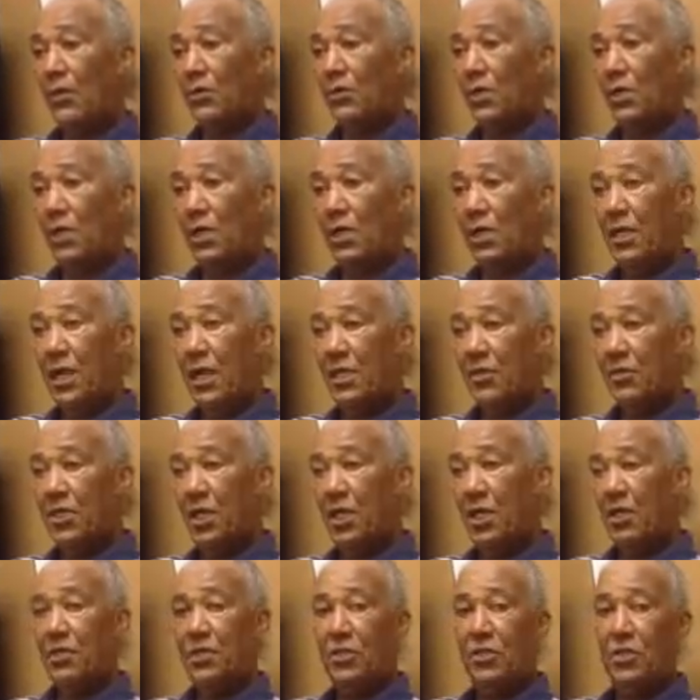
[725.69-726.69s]
She did not
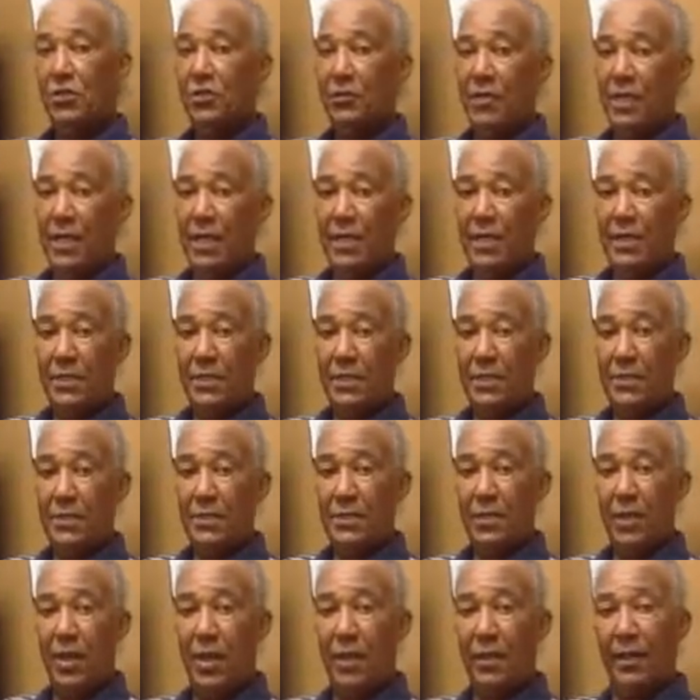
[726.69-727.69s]
change in 2 days,
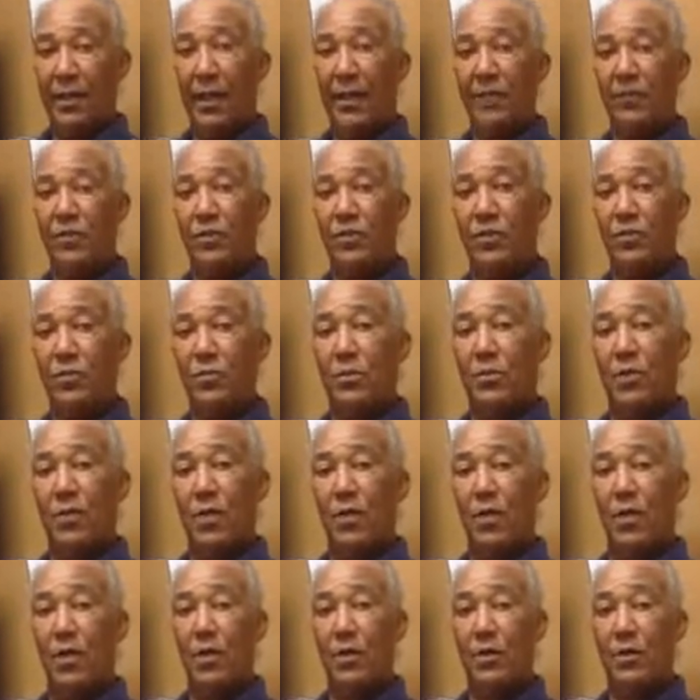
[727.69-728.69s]
so I gave the
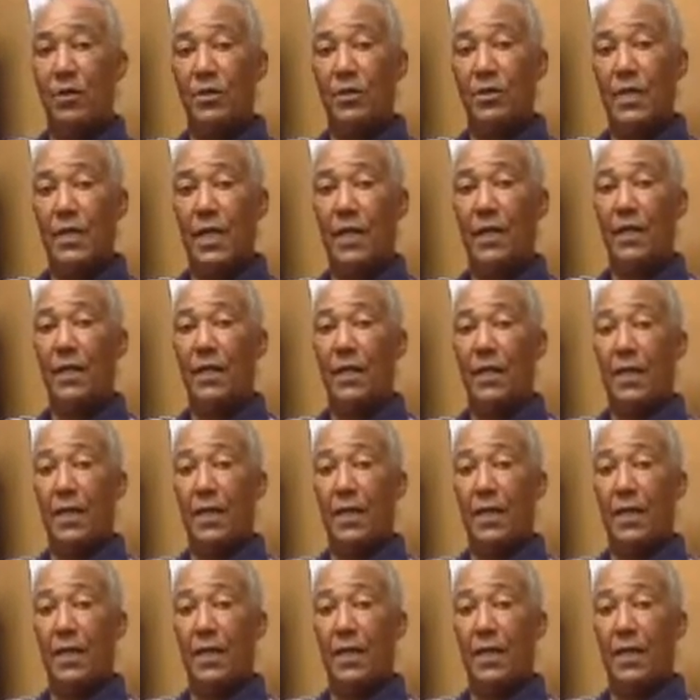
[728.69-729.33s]
superintendent notice that